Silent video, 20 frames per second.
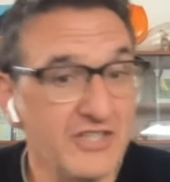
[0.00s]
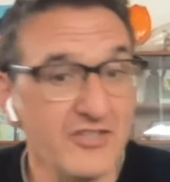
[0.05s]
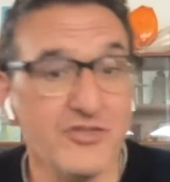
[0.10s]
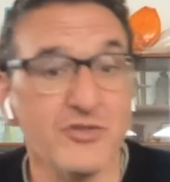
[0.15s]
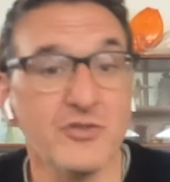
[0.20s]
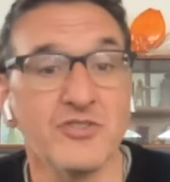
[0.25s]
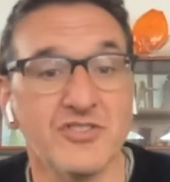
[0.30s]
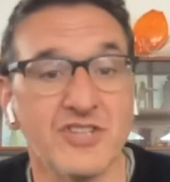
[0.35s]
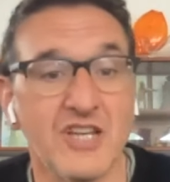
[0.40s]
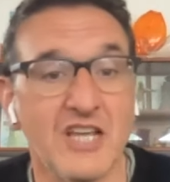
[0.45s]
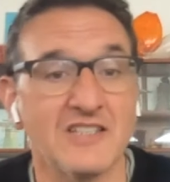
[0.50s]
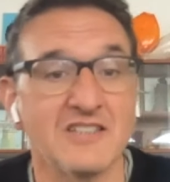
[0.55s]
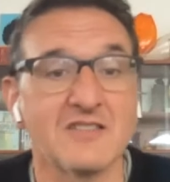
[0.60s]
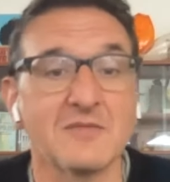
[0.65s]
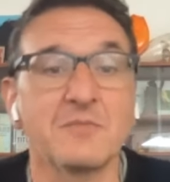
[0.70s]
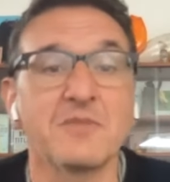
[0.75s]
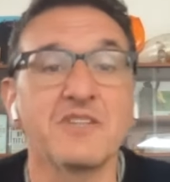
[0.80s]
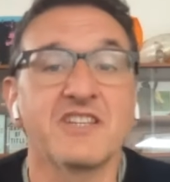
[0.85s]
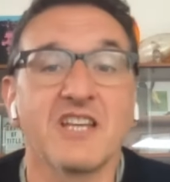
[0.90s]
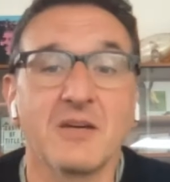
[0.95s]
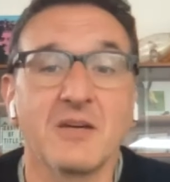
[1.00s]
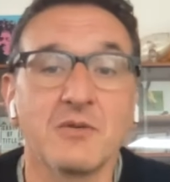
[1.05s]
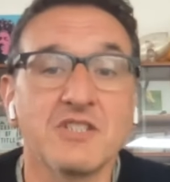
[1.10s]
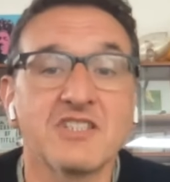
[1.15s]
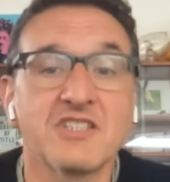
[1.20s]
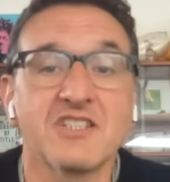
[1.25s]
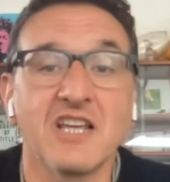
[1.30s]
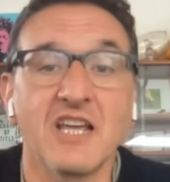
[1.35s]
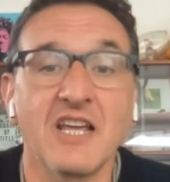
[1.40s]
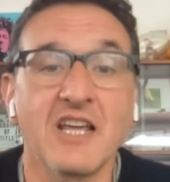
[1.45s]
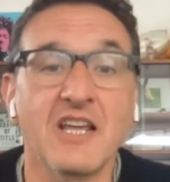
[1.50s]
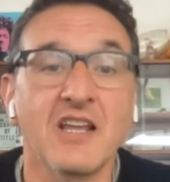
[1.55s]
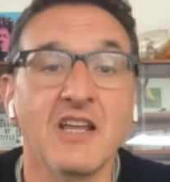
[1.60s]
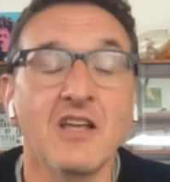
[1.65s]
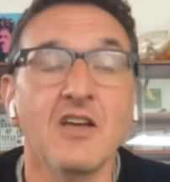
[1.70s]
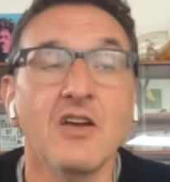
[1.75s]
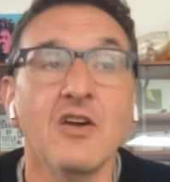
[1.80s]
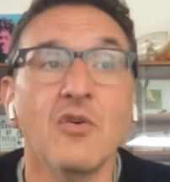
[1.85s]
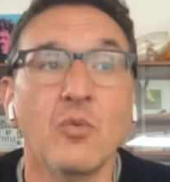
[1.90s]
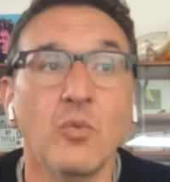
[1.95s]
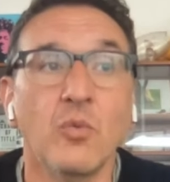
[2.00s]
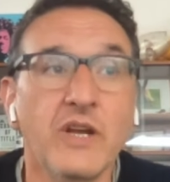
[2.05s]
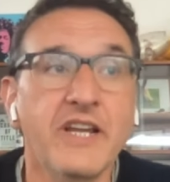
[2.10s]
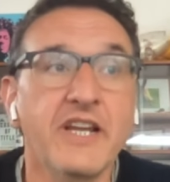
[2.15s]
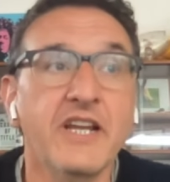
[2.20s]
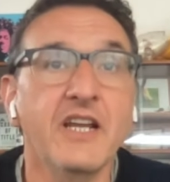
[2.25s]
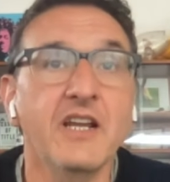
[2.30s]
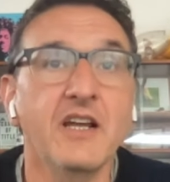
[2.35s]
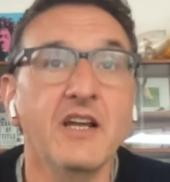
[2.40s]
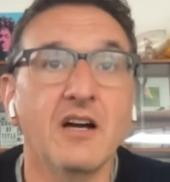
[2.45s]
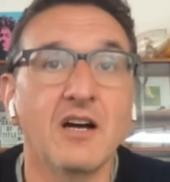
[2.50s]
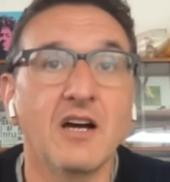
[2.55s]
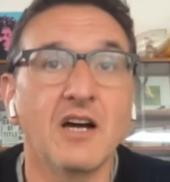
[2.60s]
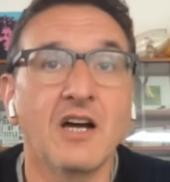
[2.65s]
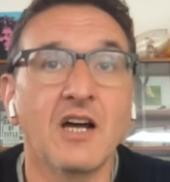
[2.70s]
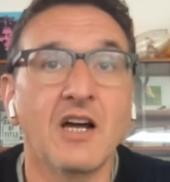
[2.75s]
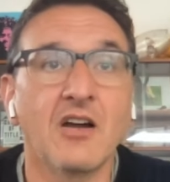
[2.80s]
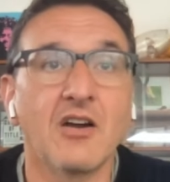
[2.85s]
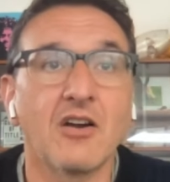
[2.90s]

issue sets, but they would say we uh,